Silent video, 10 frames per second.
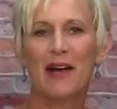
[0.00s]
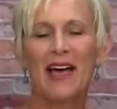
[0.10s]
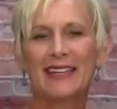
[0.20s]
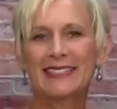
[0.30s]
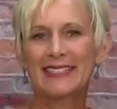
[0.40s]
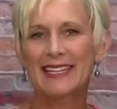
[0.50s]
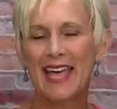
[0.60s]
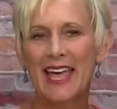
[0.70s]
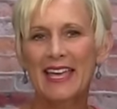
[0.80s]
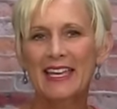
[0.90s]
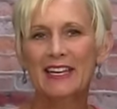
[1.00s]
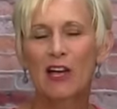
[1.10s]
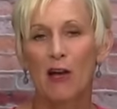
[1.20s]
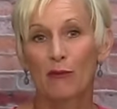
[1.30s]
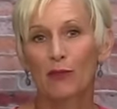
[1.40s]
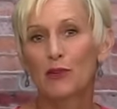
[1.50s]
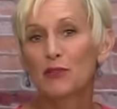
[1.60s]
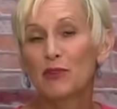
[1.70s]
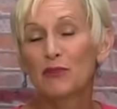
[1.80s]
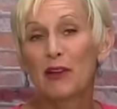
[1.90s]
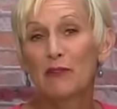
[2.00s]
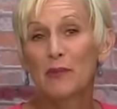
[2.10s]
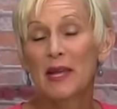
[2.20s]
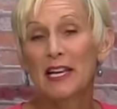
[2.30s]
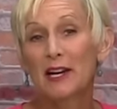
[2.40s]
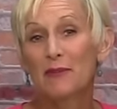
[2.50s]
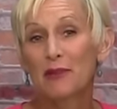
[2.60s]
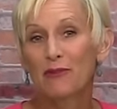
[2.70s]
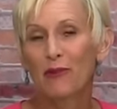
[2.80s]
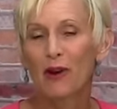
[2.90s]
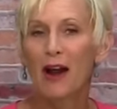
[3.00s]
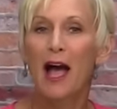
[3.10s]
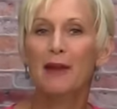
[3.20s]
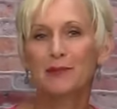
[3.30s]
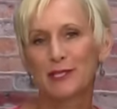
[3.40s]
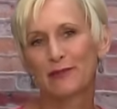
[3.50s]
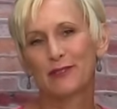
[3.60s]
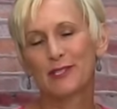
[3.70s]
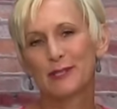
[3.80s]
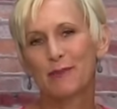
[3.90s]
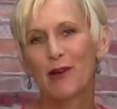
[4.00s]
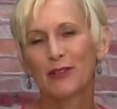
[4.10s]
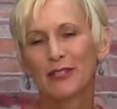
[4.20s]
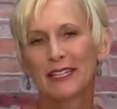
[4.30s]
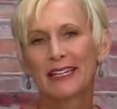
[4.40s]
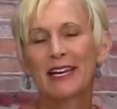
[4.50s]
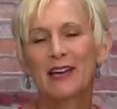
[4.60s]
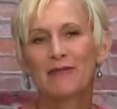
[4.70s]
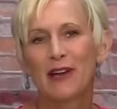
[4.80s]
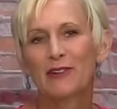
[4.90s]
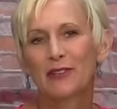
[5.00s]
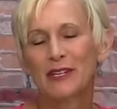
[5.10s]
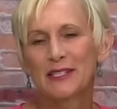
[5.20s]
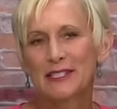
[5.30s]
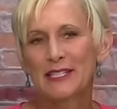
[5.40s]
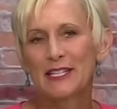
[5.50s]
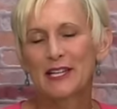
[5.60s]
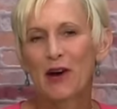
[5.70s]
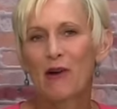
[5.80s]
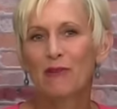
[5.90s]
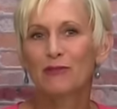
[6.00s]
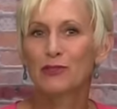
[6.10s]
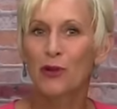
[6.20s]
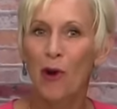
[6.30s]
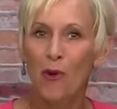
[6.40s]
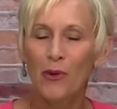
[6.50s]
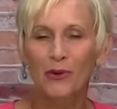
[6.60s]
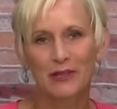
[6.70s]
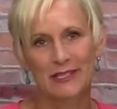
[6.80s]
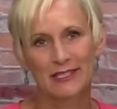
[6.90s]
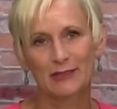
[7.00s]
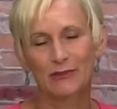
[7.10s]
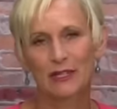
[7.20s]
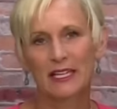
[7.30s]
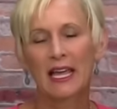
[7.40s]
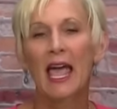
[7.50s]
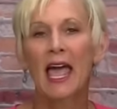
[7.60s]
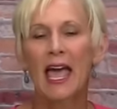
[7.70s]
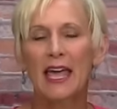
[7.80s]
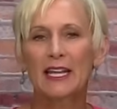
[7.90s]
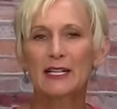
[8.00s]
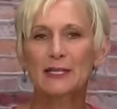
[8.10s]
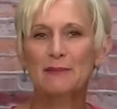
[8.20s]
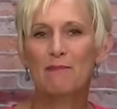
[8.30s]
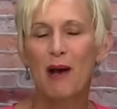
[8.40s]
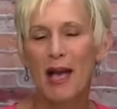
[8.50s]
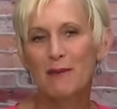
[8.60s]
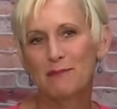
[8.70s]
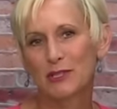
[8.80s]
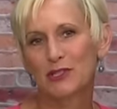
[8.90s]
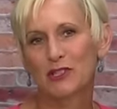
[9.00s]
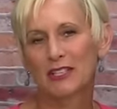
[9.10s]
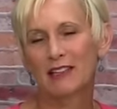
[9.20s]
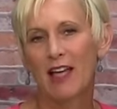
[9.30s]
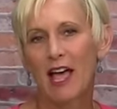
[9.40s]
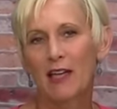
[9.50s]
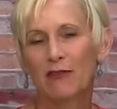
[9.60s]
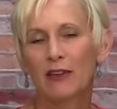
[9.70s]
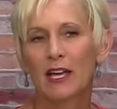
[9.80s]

by today. For those of you who've never been here before, I'm Tiffany Spaulding, founder and CEO of Totally Tiffany, and it's my mission in life